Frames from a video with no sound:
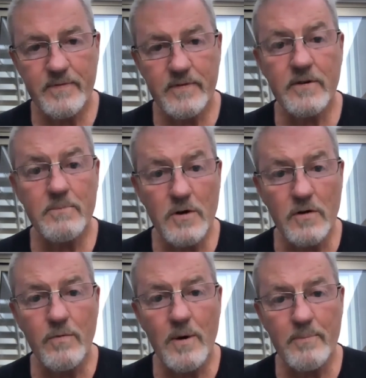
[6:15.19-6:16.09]
to
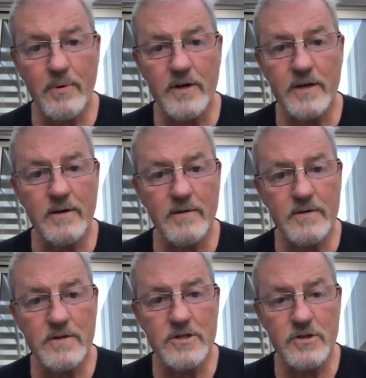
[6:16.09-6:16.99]
move
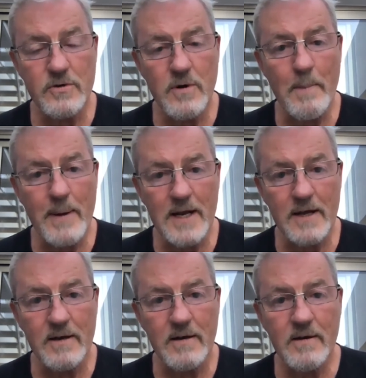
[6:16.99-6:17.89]
1.2 billion.